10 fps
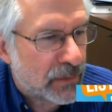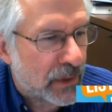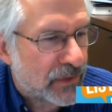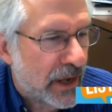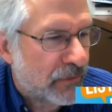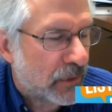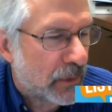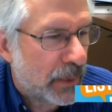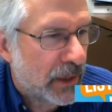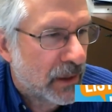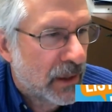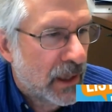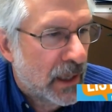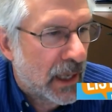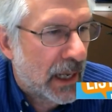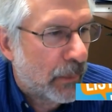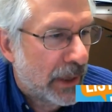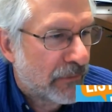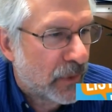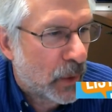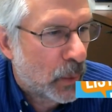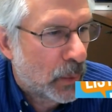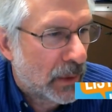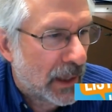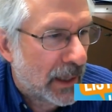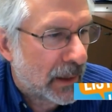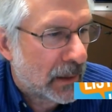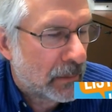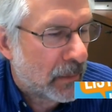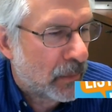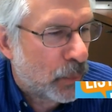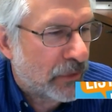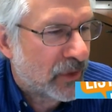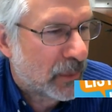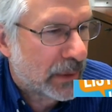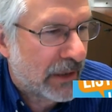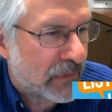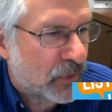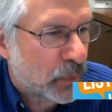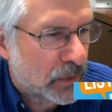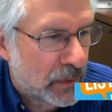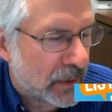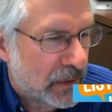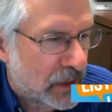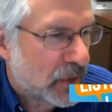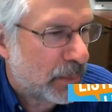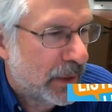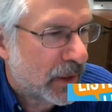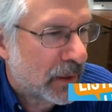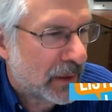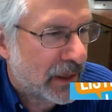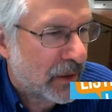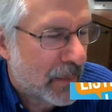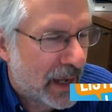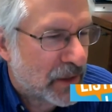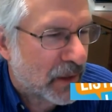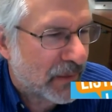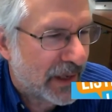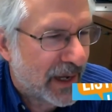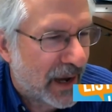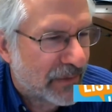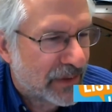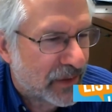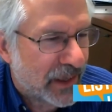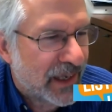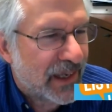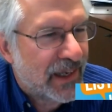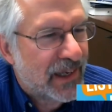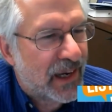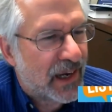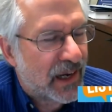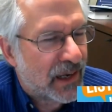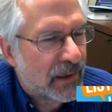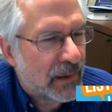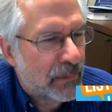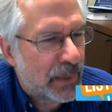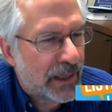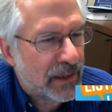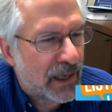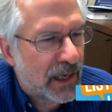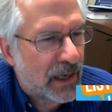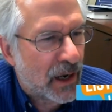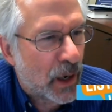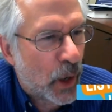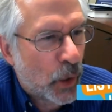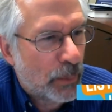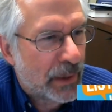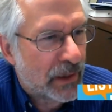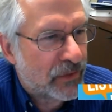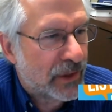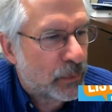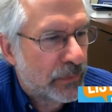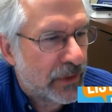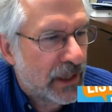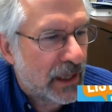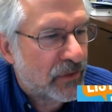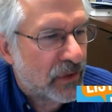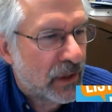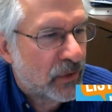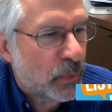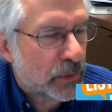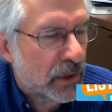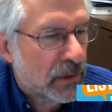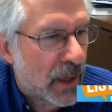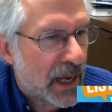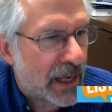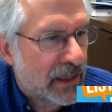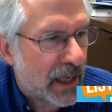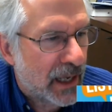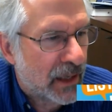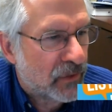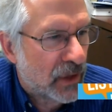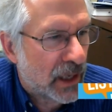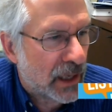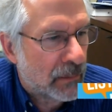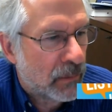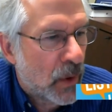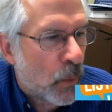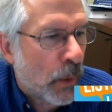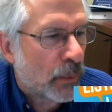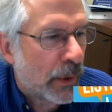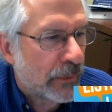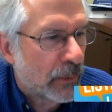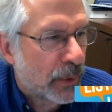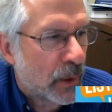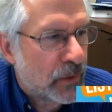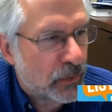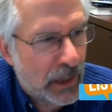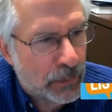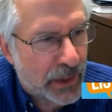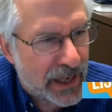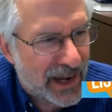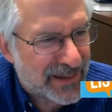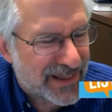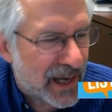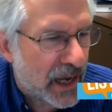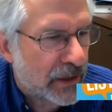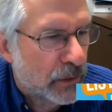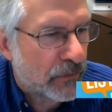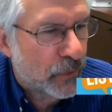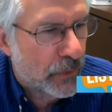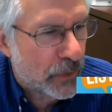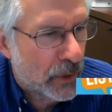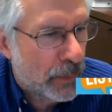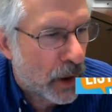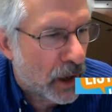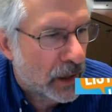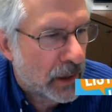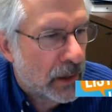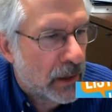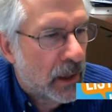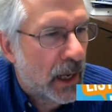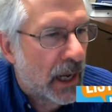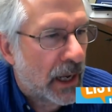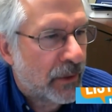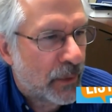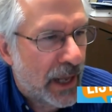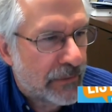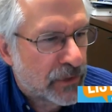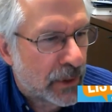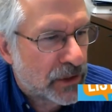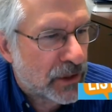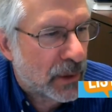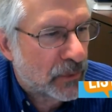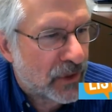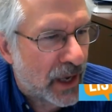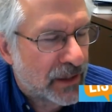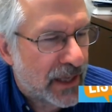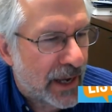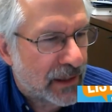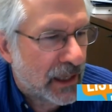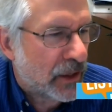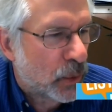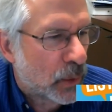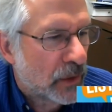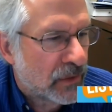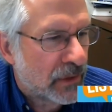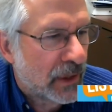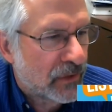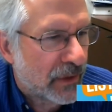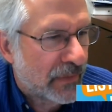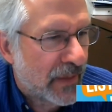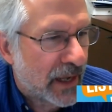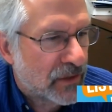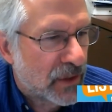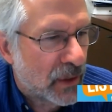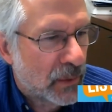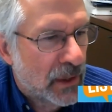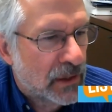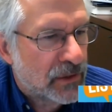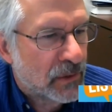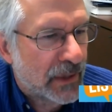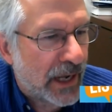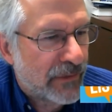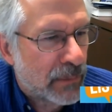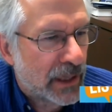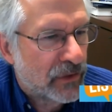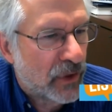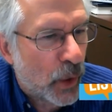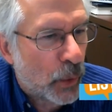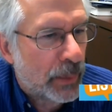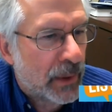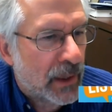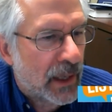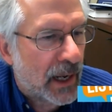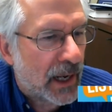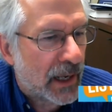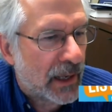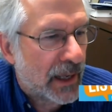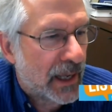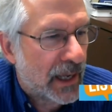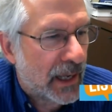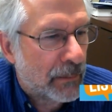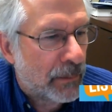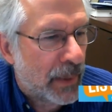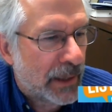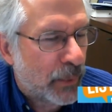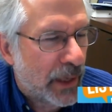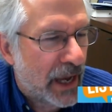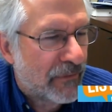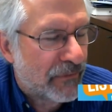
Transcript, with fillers: months after it appeared. We have no uh, reason to believe this will disappear, you know, magically, obviously, uh, but uh, our hope is that the incidents will decline as um, warmer weather approaches, people get outside or further apart, uh, don't have as much close contact indoors and things like that. So, certainly everybody's hope, uh, uh, but we have